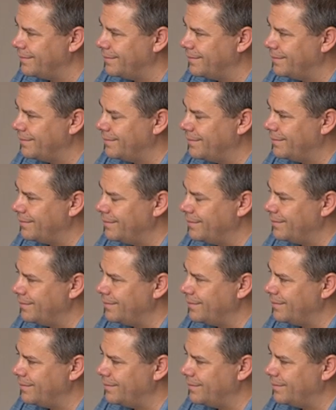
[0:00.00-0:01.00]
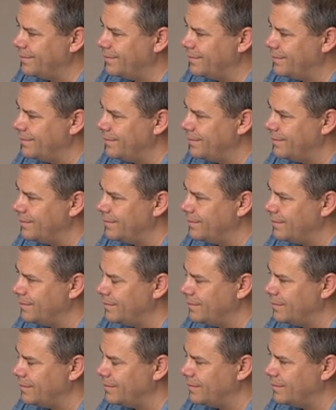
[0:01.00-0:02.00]

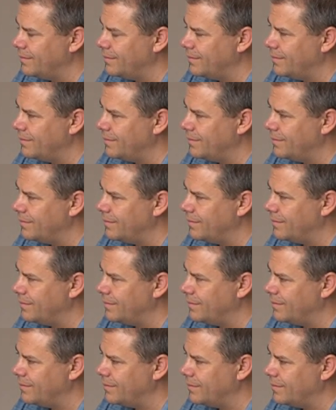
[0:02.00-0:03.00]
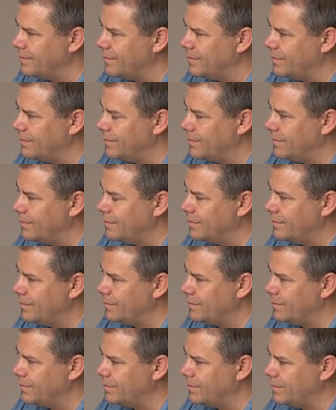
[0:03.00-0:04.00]

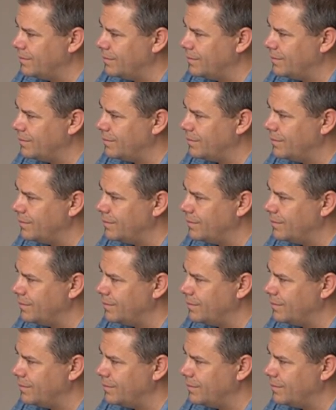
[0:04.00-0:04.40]
The person shown says nothing.